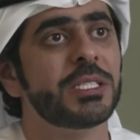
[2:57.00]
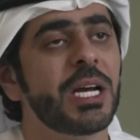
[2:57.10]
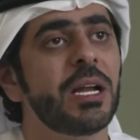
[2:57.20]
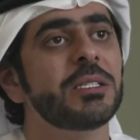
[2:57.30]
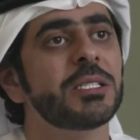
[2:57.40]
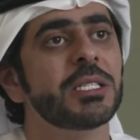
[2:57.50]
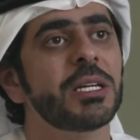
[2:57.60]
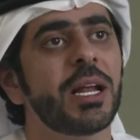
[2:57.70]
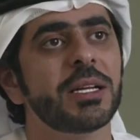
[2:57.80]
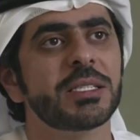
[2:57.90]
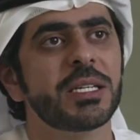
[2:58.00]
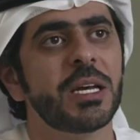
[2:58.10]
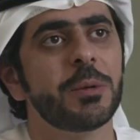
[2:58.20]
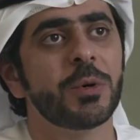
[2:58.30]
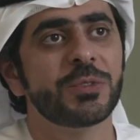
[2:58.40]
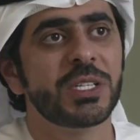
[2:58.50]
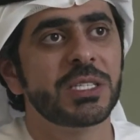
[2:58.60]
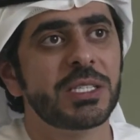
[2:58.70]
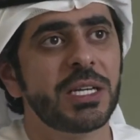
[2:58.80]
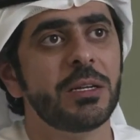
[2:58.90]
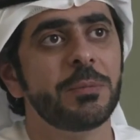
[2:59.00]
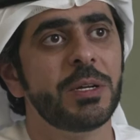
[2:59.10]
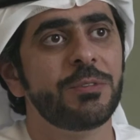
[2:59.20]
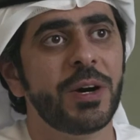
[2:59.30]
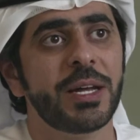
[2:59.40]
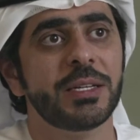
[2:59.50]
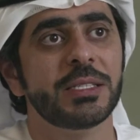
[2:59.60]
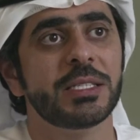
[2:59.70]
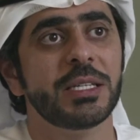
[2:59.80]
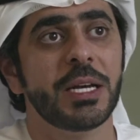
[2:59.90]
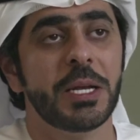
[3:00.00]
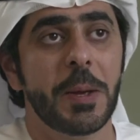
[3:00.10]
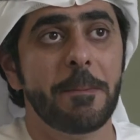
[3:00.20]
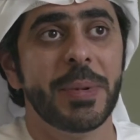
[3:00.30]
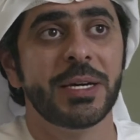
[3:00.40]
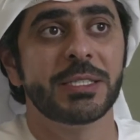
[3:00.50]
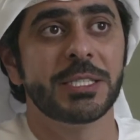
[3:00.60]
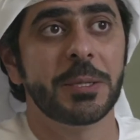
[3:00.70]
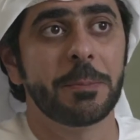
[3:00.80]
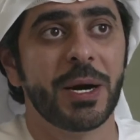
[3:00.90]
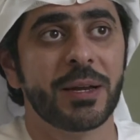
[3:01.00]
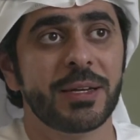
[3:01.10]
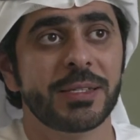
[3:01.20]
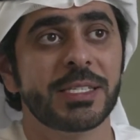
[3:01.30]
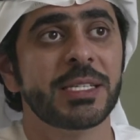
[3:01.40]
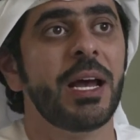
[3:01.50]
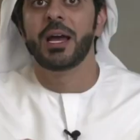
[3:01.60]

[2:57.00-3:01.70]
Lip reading: challenging landscape of sustainable financing in emerging markets